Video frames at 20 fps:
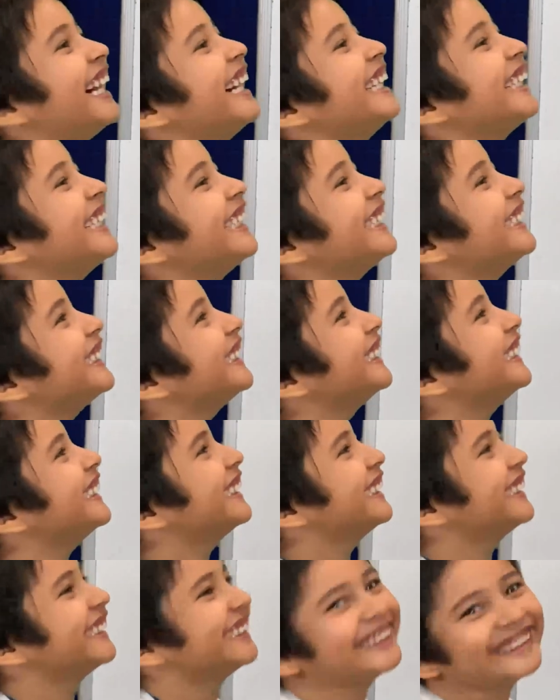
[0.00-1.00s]
Let's shoot
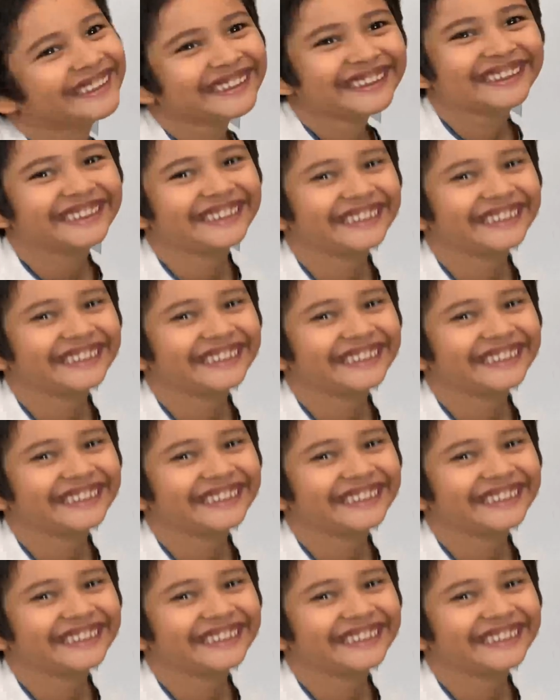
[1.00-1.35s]
them.